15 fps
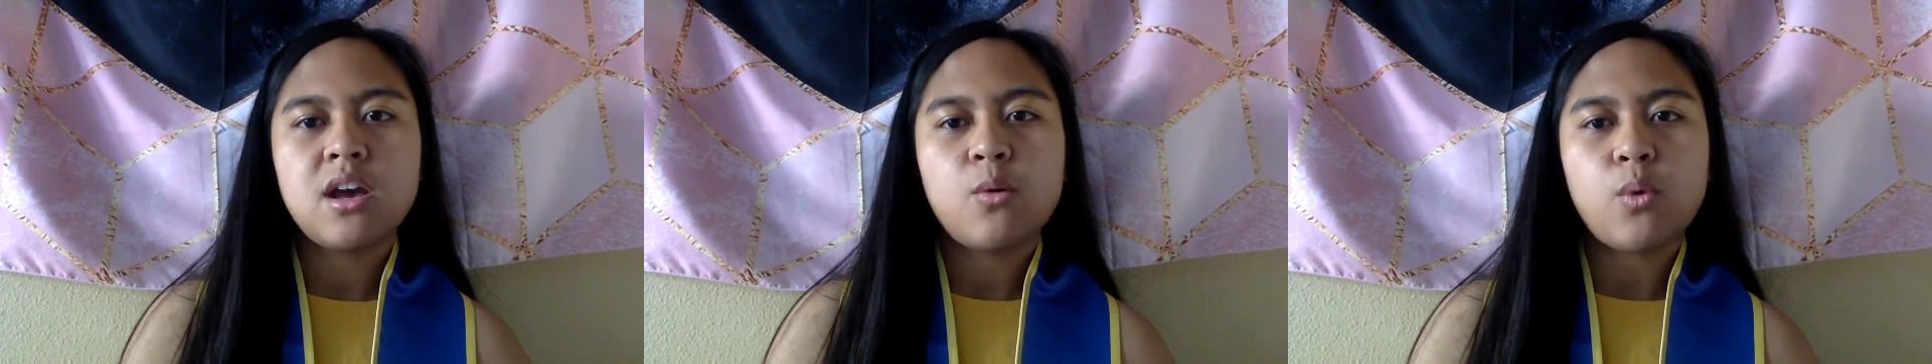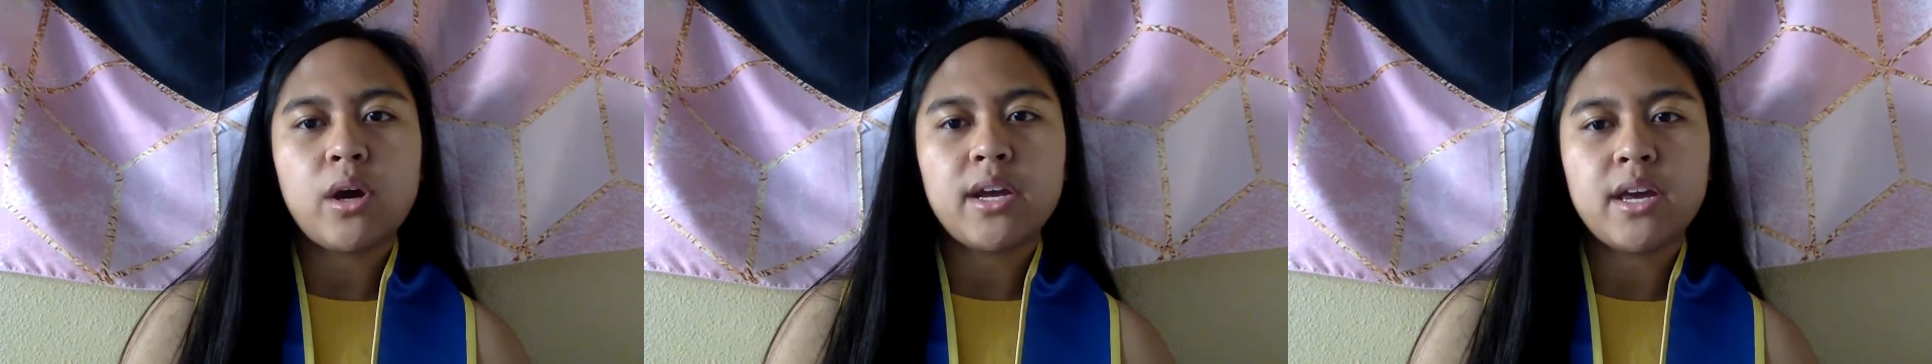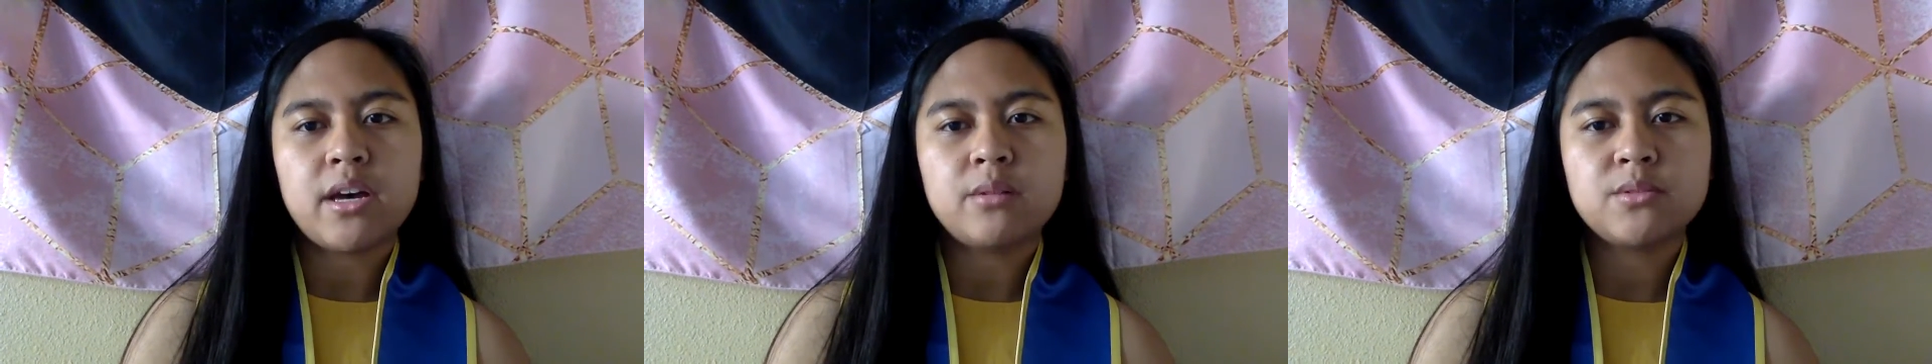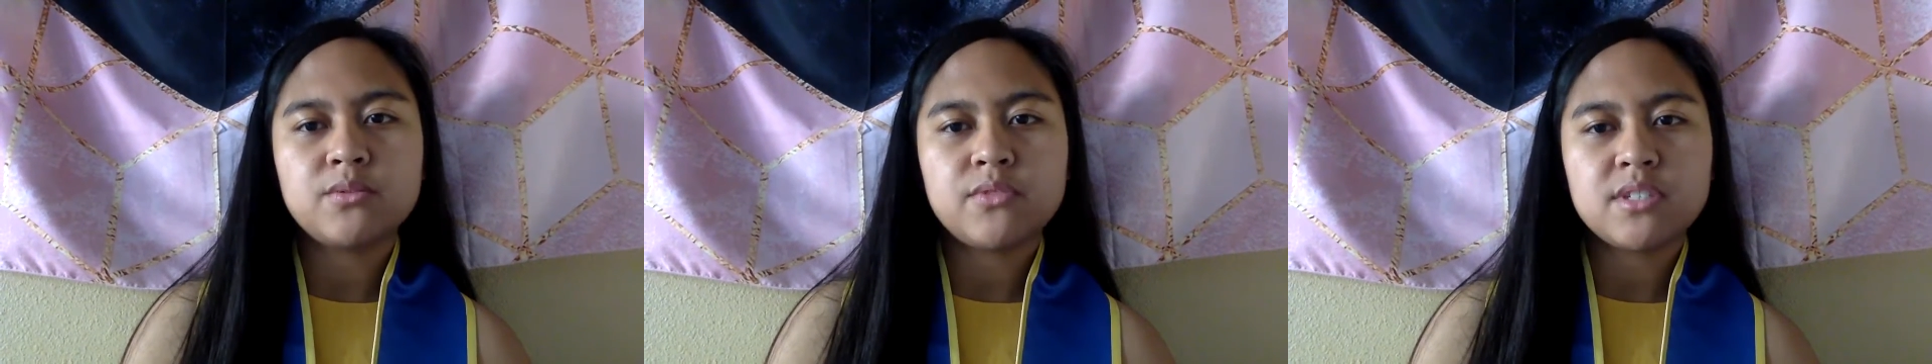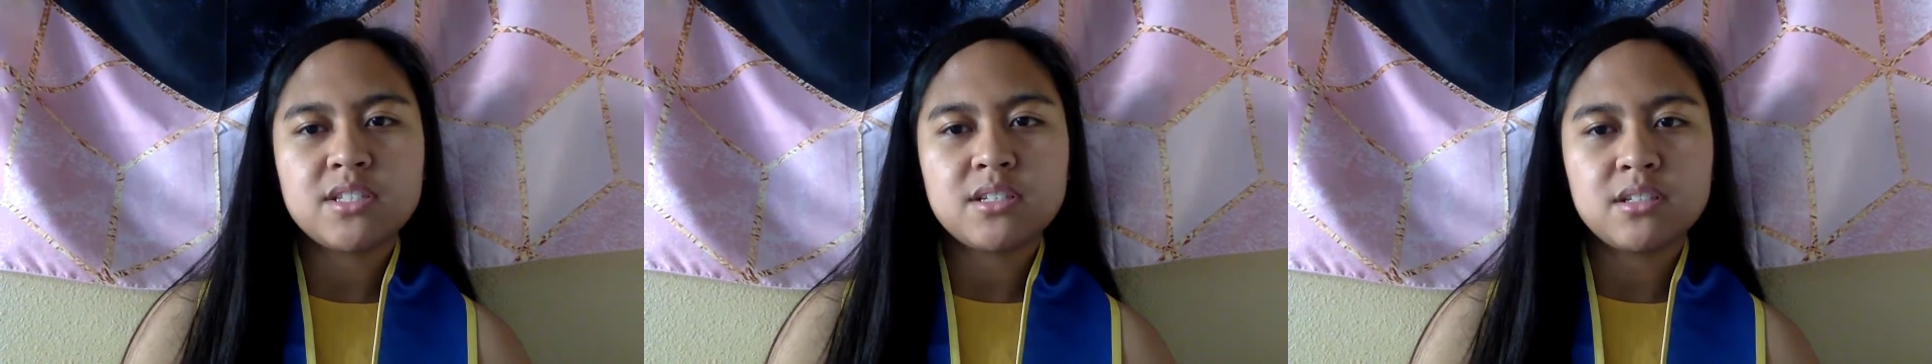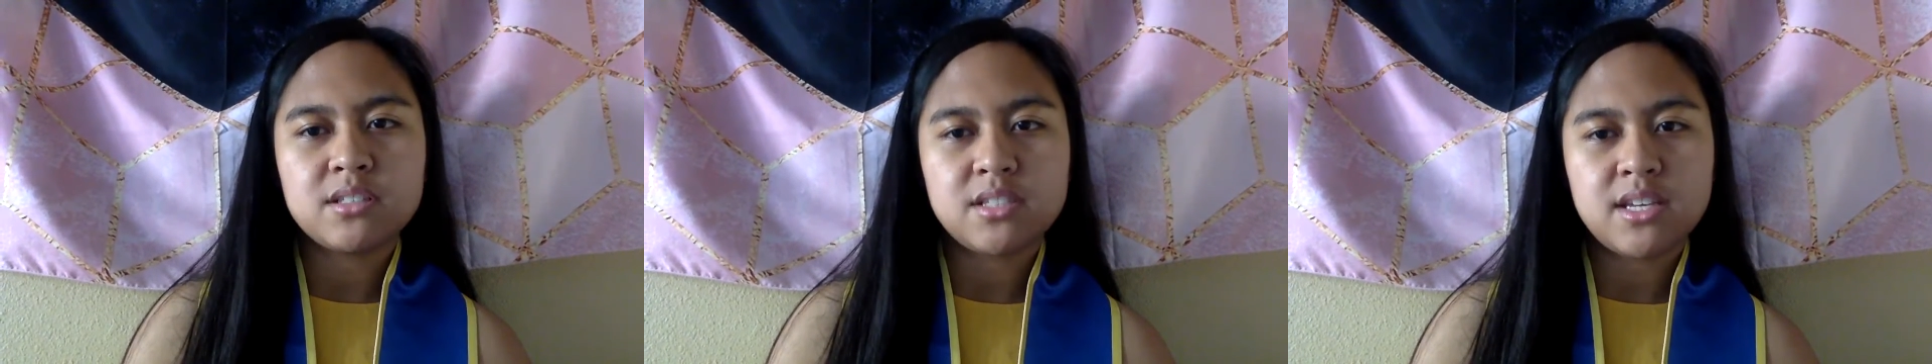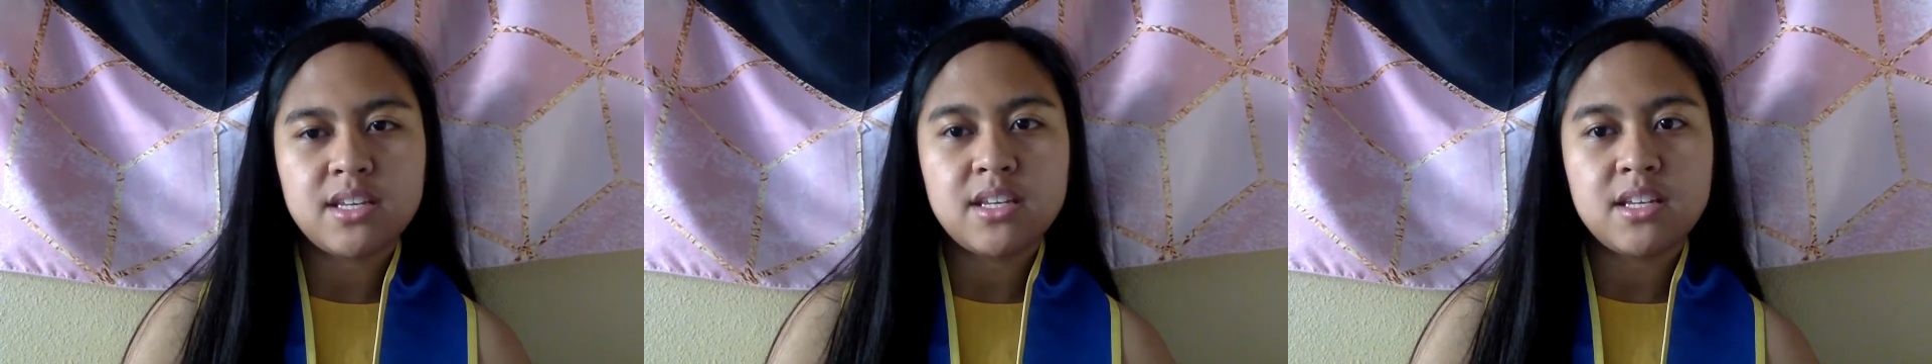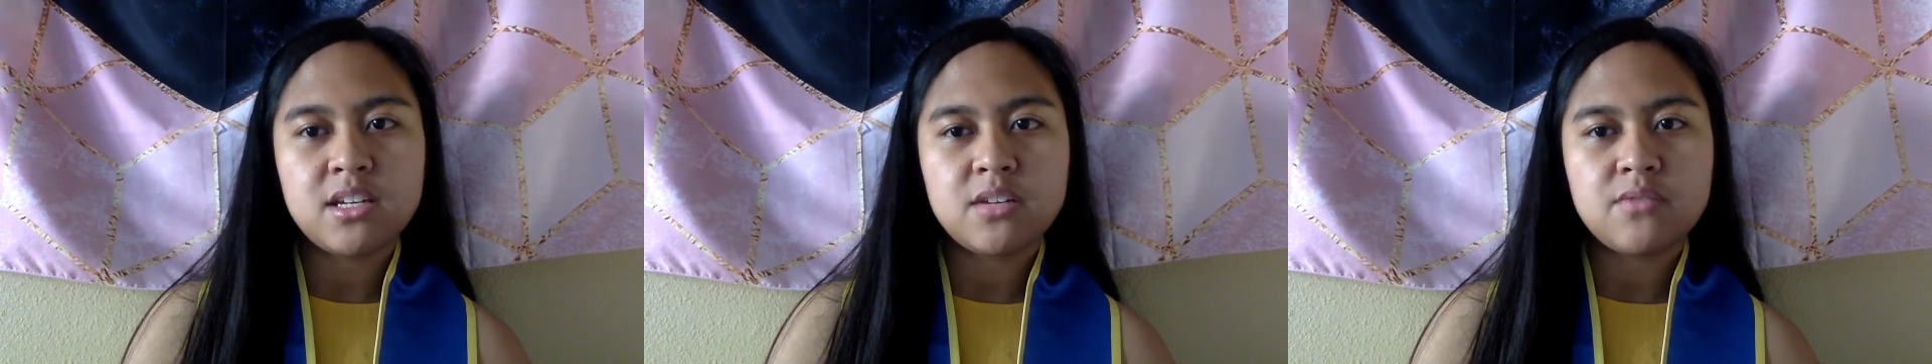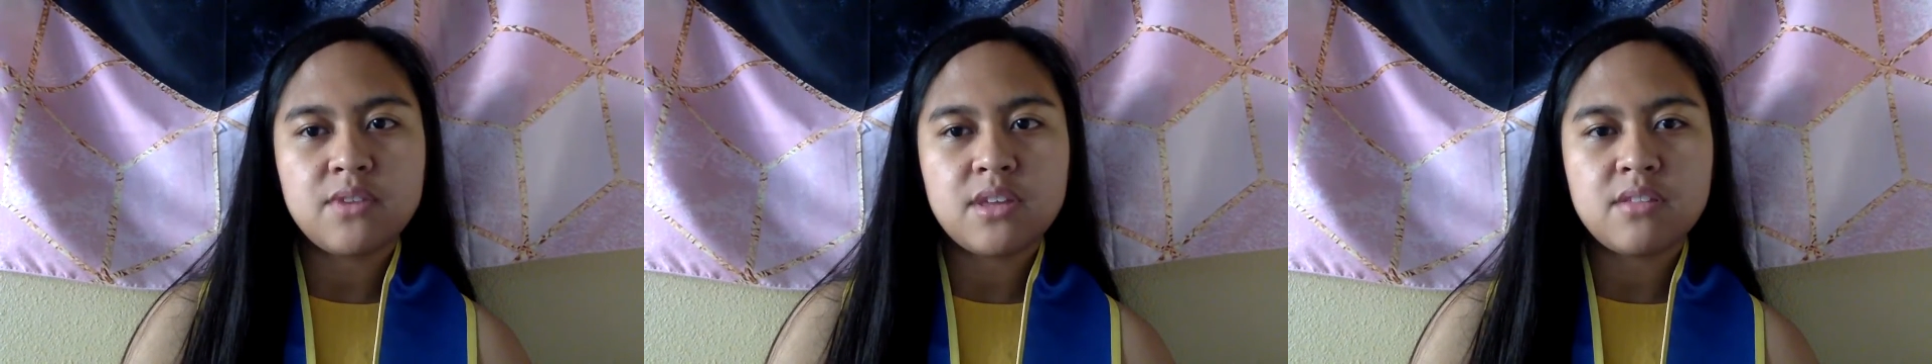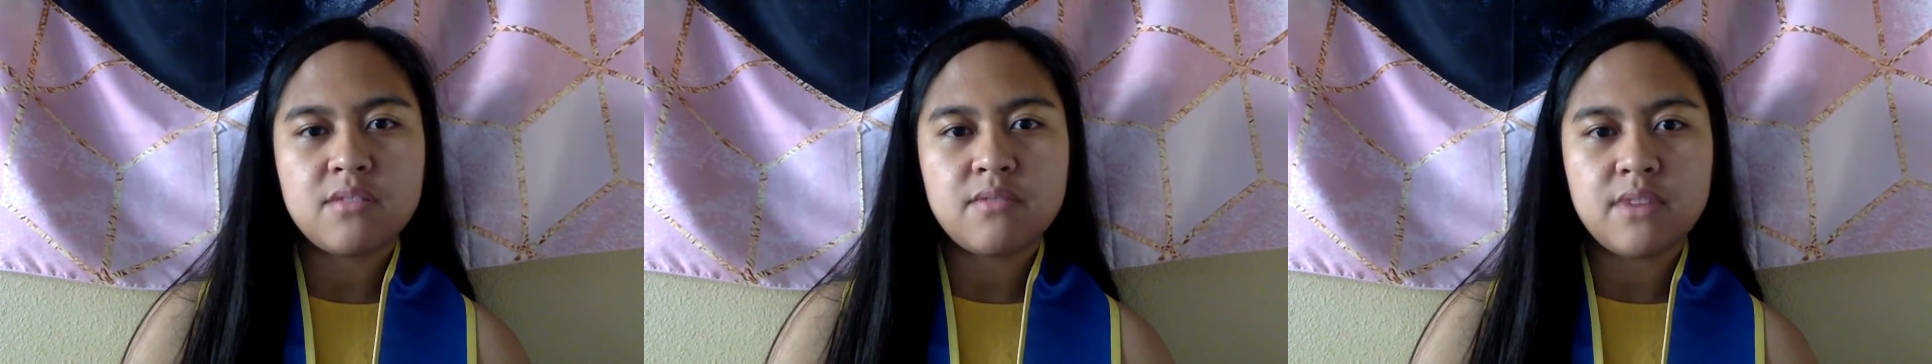where I helped facilitate
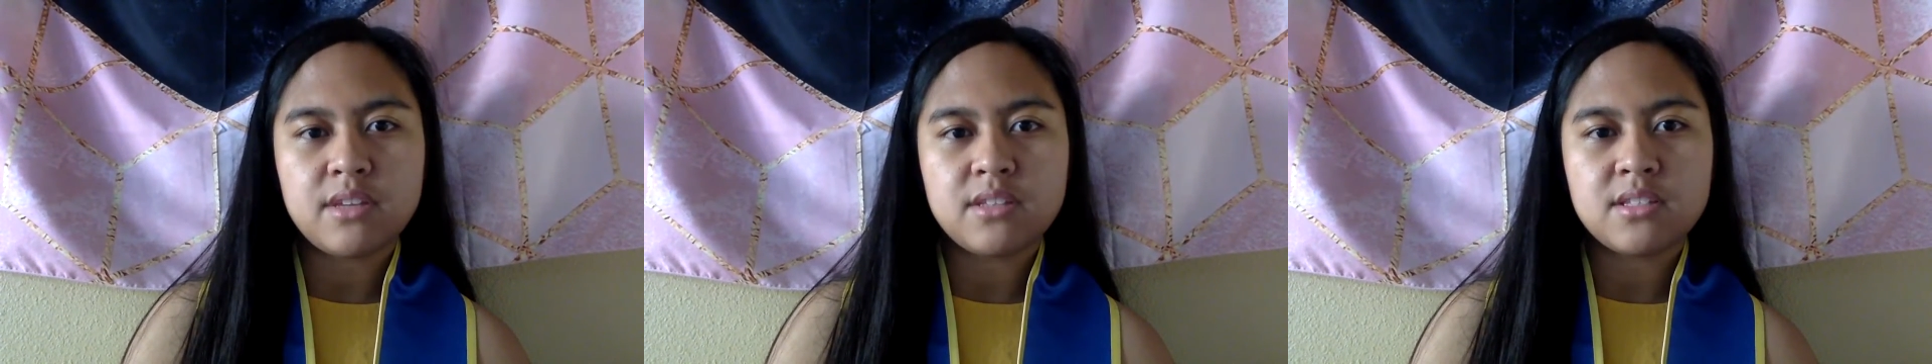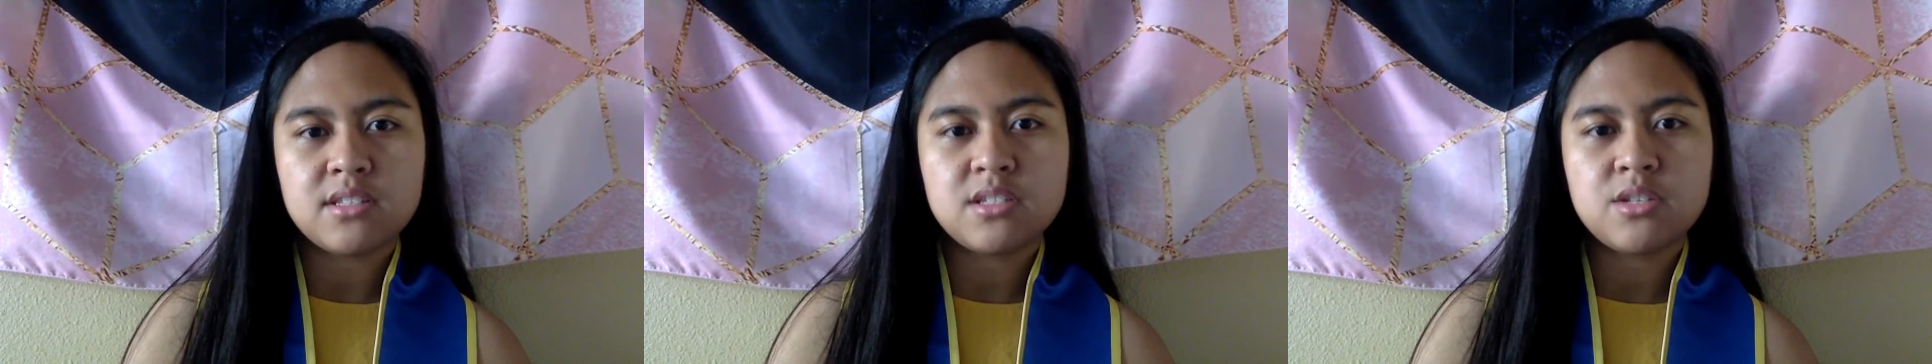interfaith events,